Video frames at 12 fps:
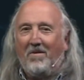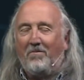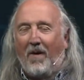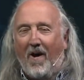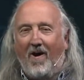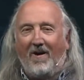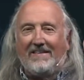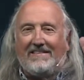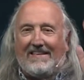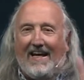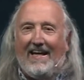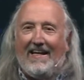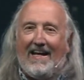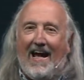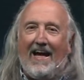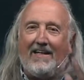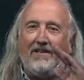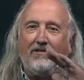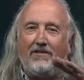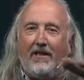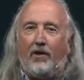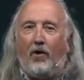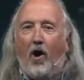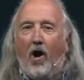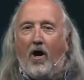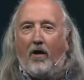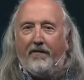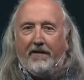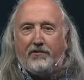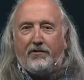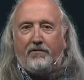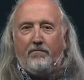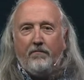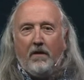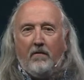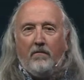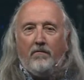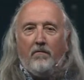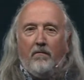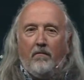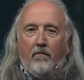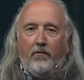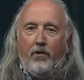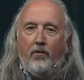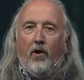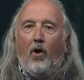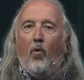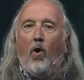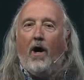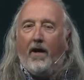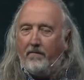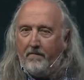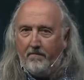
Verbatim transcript: Paul is saying, I consider all this, you know what,